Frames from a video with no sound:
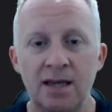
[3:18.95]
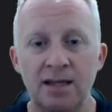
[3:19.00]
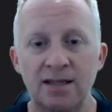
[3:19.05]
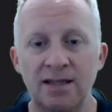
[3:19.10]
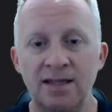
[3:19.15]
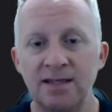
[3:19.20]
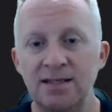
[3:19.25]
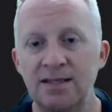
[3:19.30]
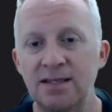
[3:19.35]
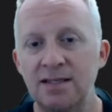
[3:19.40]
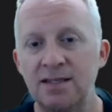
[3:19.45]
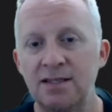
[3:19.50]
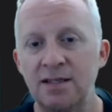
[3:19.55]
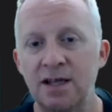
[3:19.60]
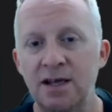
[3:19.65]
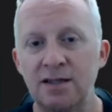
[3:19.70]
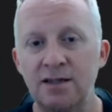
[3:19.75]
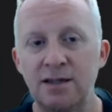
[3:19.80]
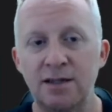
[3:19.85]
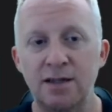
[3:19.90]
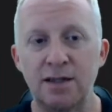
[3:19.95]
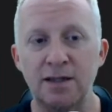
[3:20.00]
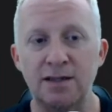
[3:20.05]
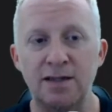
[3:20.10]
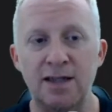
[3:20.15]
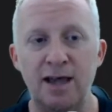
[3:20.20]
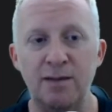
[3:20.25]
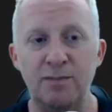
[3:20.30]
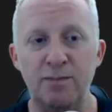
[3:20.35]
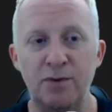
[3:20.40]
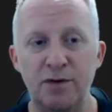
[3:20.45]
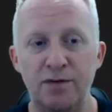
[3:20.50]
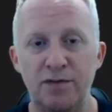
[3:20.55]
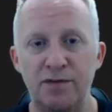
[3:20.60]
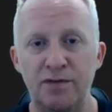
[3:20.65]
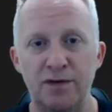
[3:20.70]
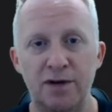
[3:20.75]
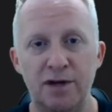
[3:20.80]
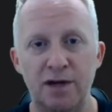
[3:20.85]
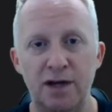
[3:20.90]
this is not the type
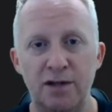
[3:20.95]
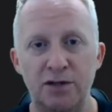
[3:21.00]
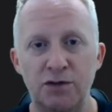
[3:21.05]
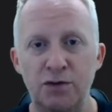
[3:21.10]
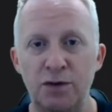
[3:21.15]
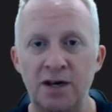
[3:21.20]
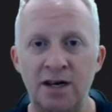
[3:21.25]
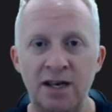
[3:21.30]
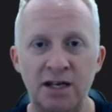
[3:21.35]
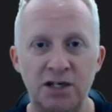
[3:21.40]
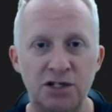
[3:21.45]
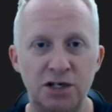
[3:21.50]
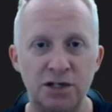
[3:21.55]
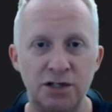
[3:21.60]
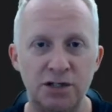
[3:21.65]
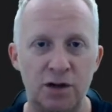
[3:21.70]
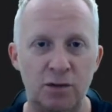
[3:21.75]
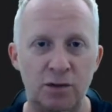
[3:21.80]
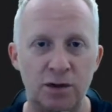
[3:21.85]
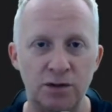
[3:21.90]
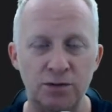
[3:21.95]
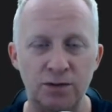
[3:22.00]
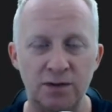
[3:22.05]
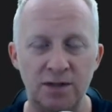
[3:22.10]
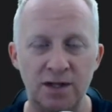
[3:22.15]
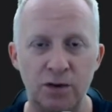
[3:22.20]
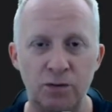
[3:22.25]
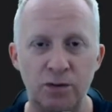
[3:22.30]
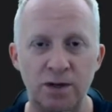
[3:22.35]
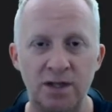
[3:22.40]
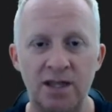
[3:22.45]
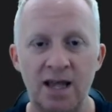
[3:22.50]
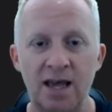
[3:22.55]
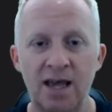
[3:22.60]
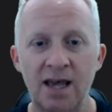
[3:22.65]
of uh, trading exchange I want to deal with.